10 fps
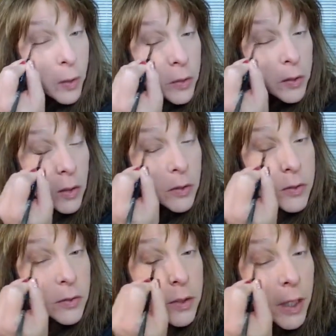You can
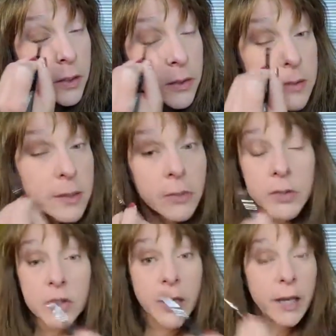also take this
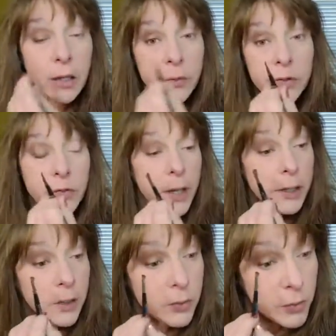liquid shadow and drag
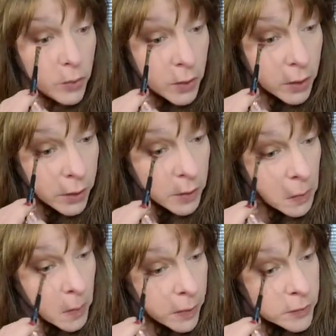it under your eye
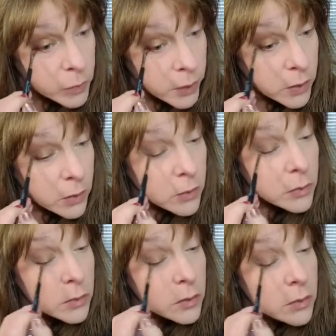as well.
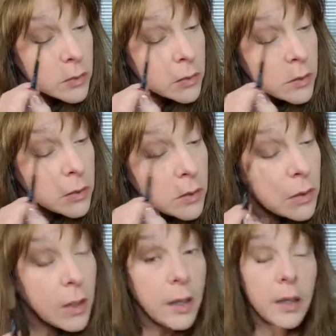
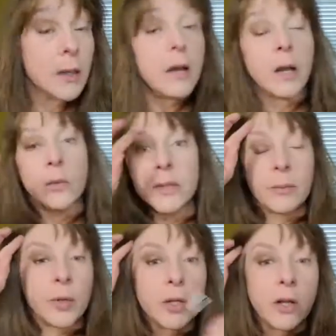I
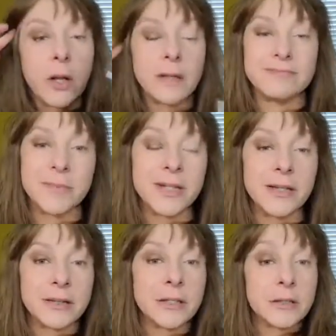wouldn't put it,
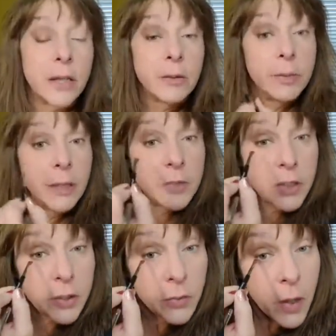well, that would be up
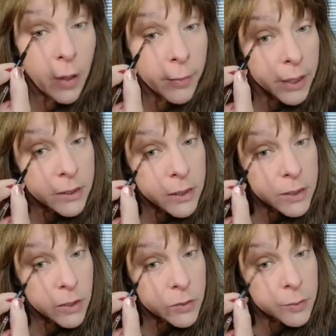to you. Because
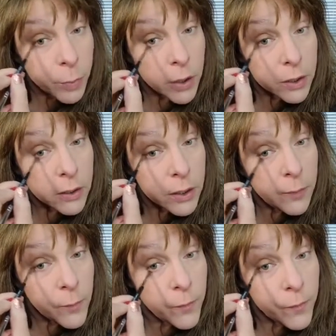it's so
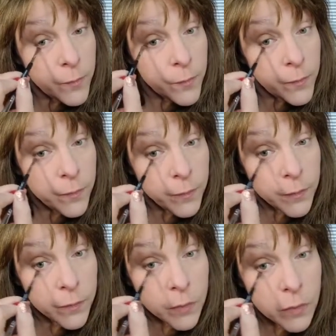sparkly,
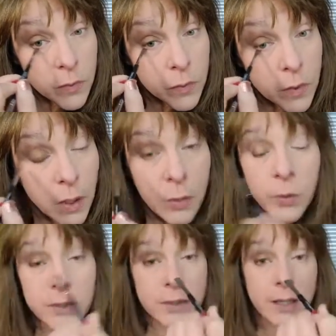I
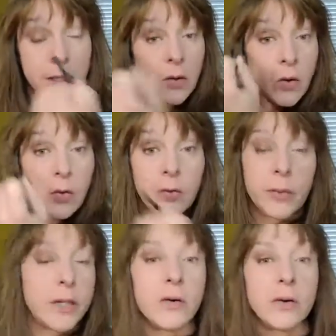wouldn't take it all the
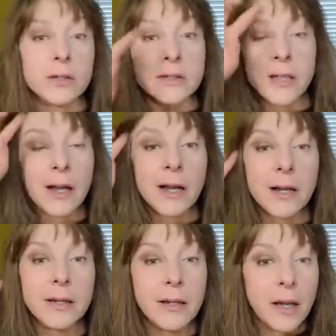way across the
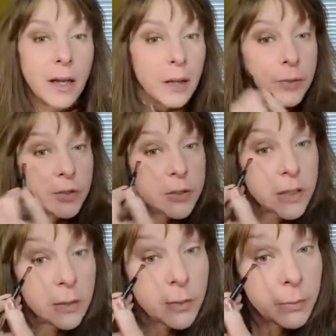eye. I would just keep